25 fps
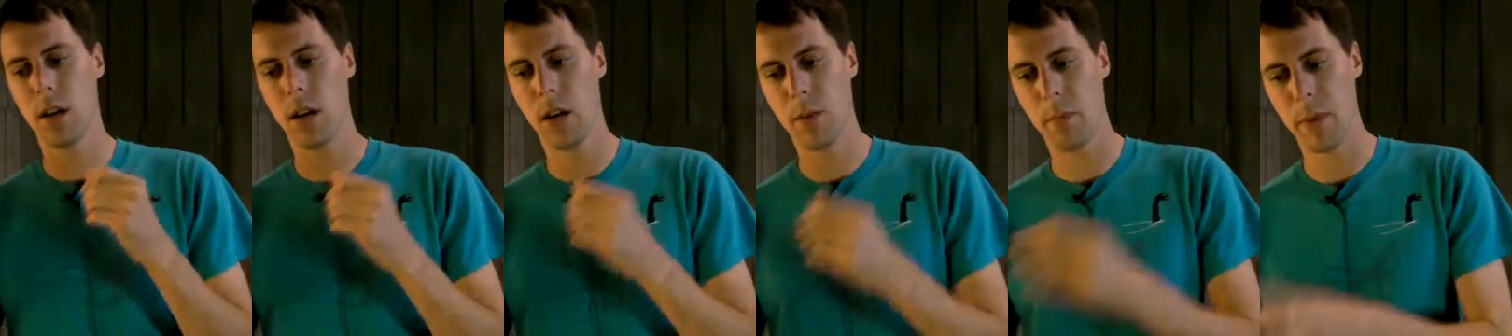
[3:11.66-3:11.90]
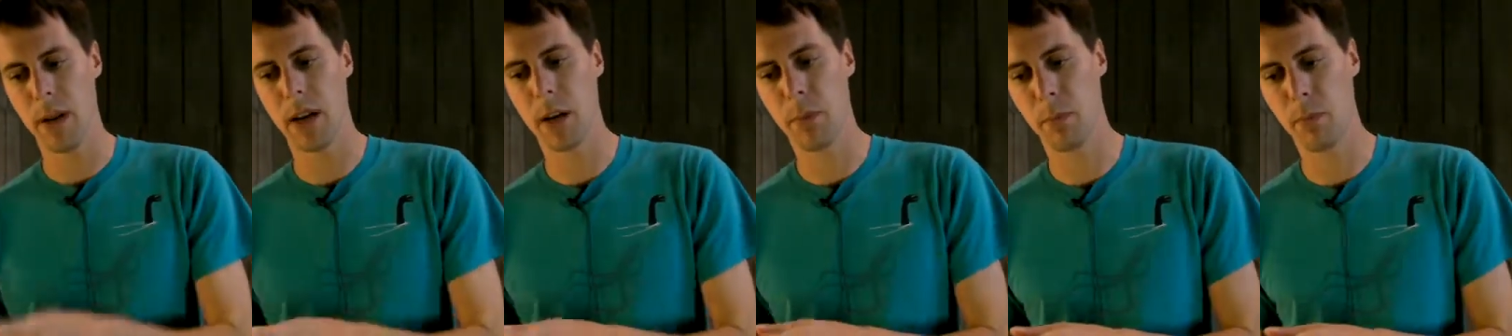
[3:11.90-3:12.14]

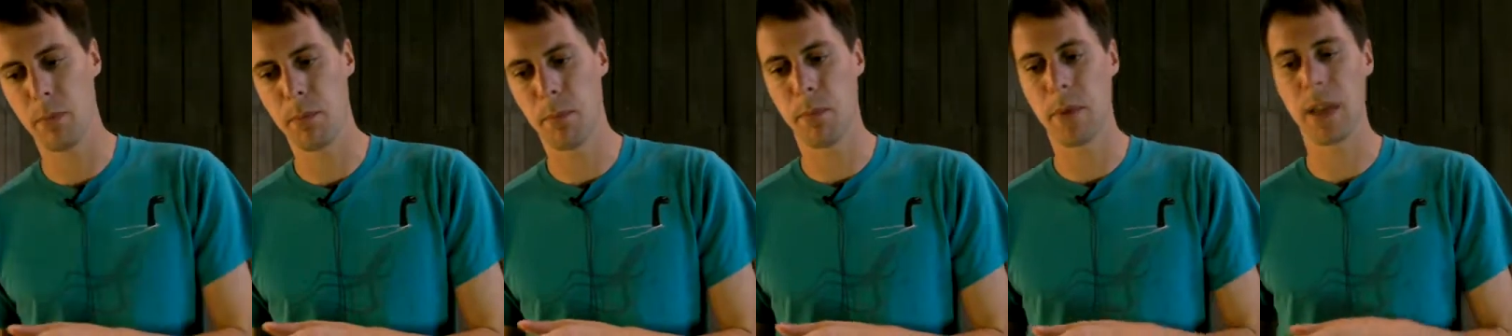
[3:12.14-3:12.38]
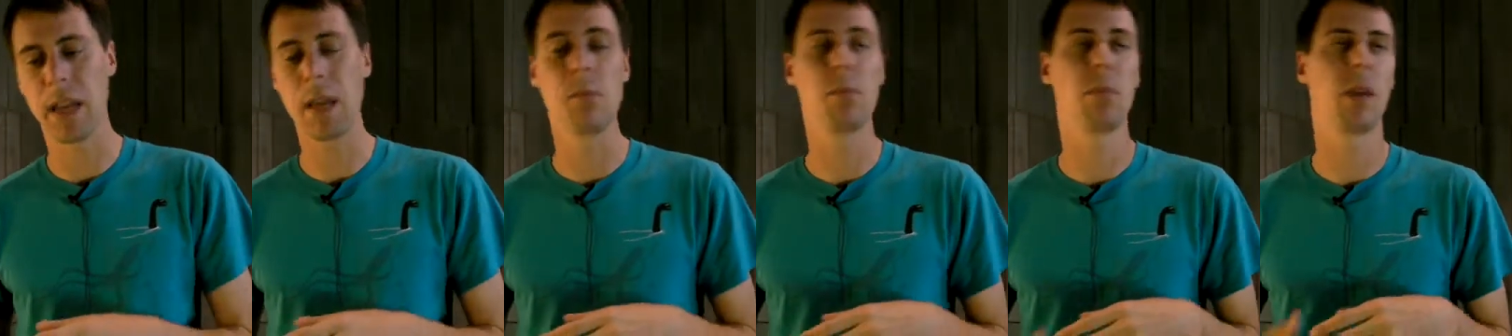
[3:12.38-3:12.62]
better
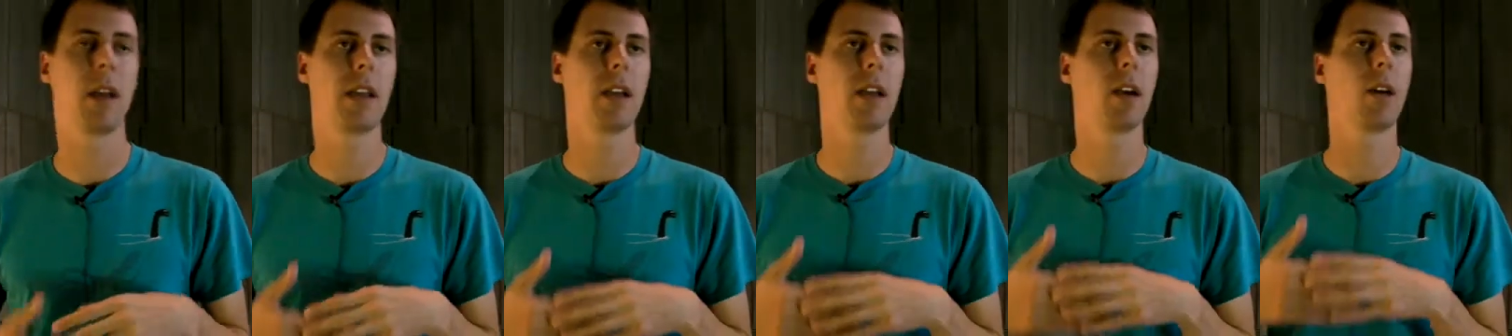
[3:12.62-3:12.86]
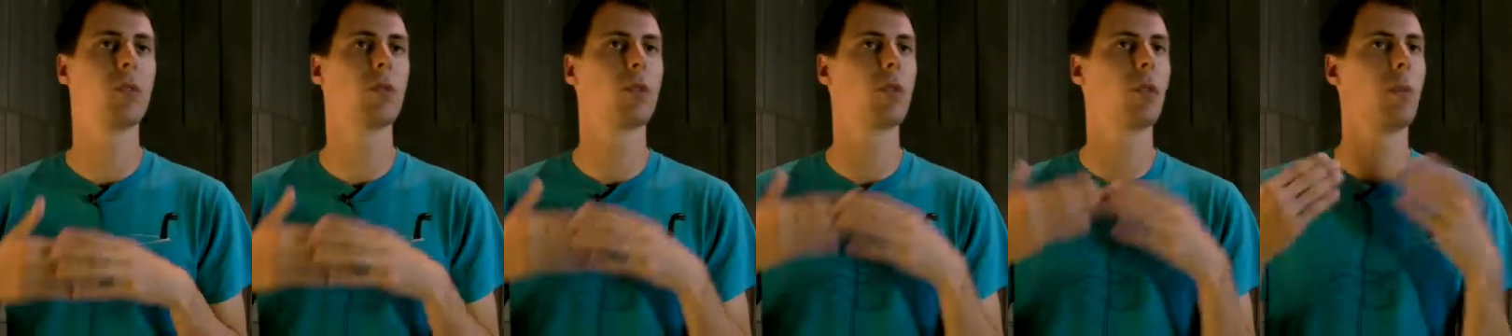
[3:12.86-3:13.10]
gameplay,
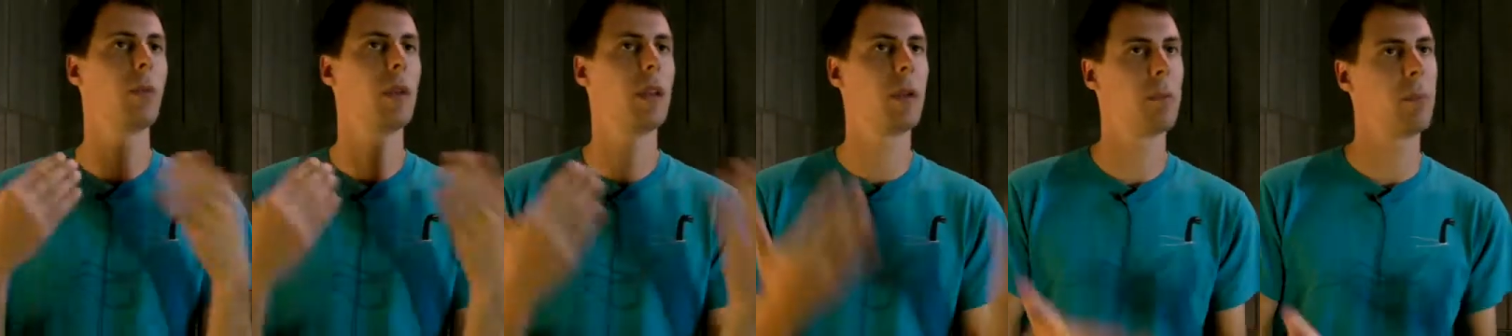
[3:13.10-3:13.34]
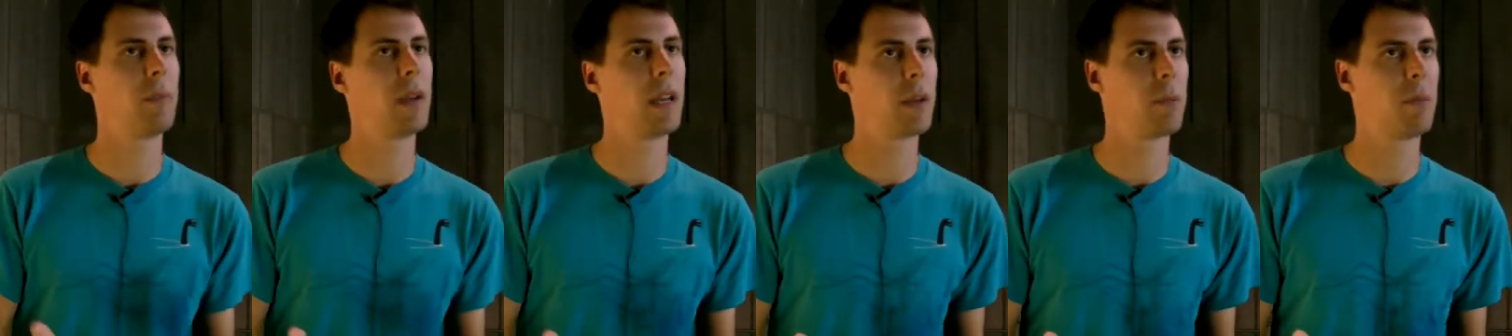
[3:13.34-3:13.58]
how to
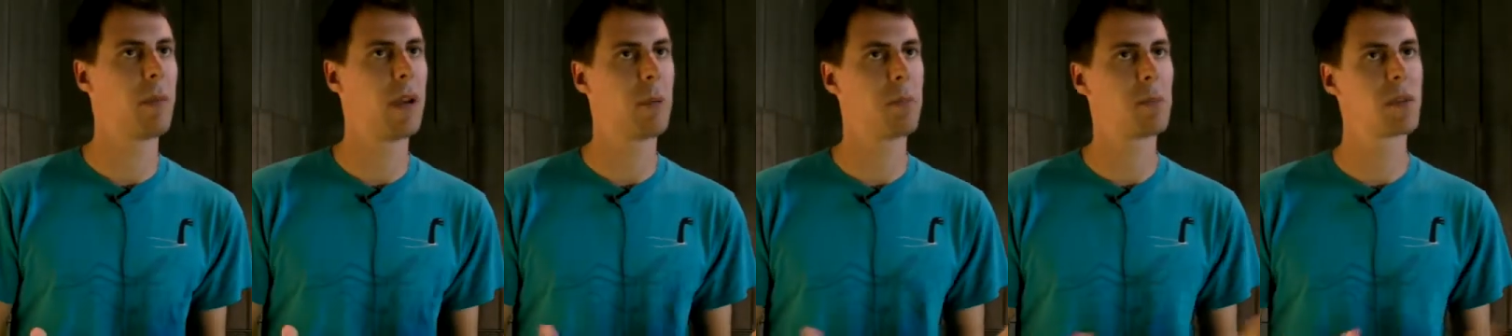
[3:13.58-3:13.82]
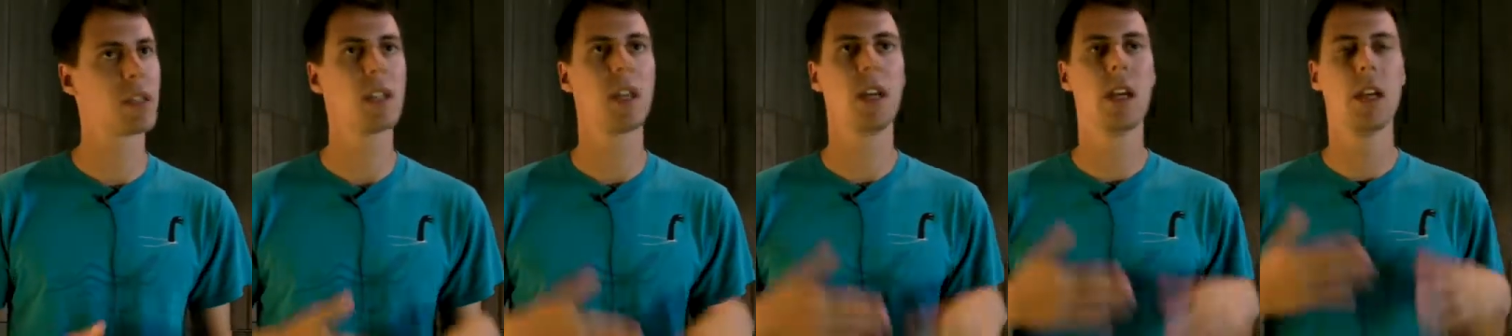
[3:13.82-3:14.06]
even make
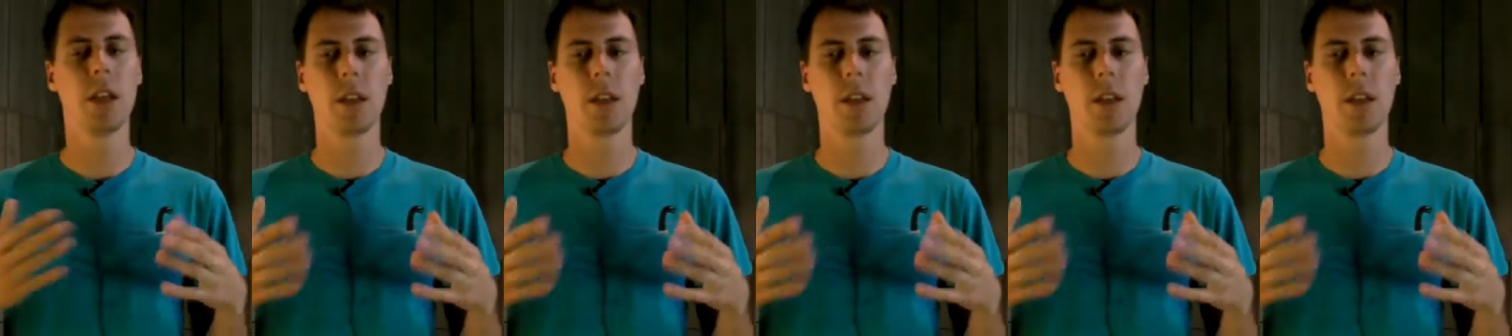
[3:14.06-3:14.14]
maps.